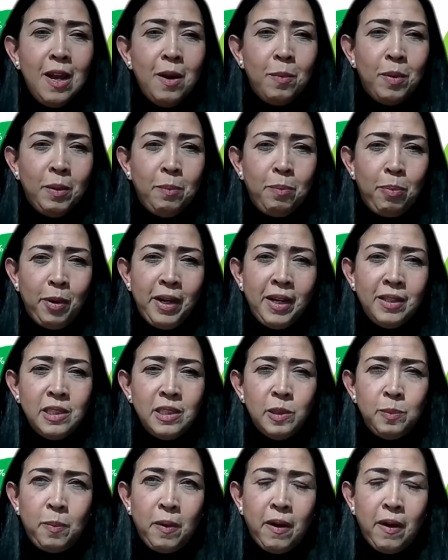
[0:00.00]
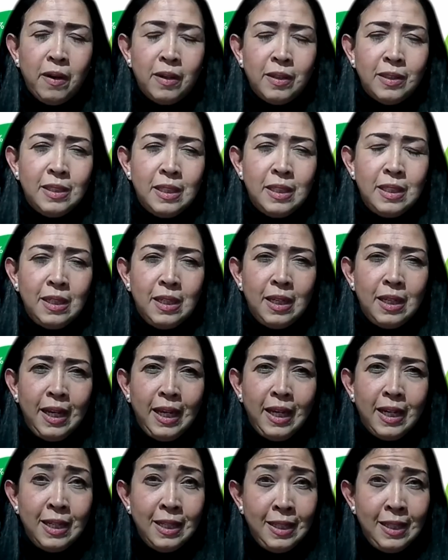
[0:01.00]
But BrandSpark did
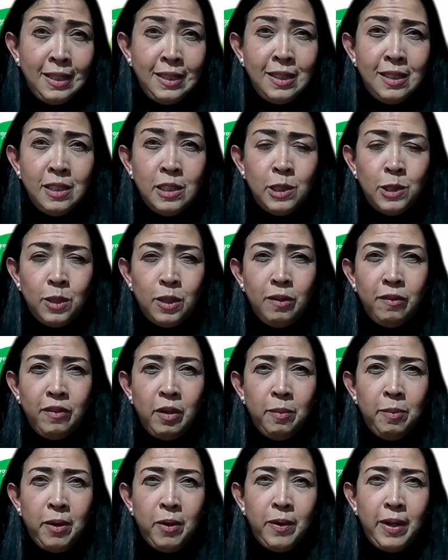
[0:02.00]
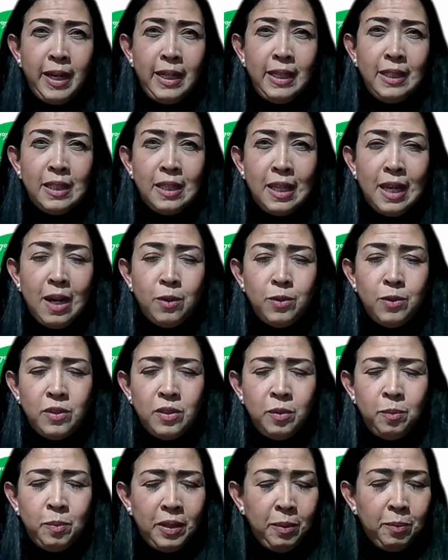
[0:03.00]
a Canadian survey, about
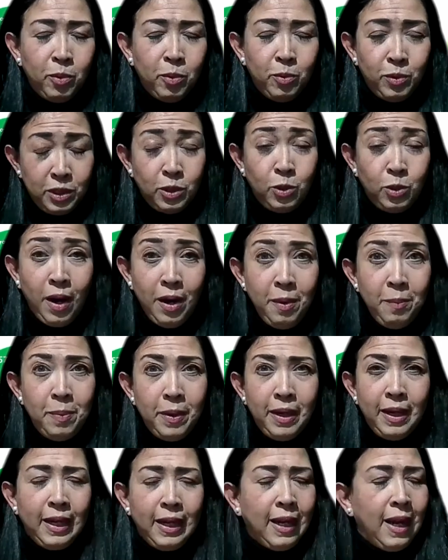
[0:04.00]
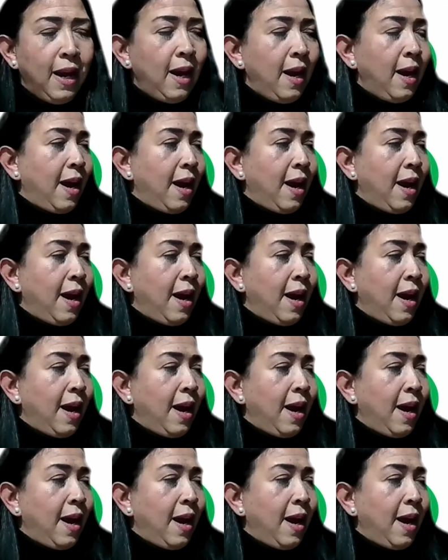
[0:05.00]
8,000 people, which is quite big,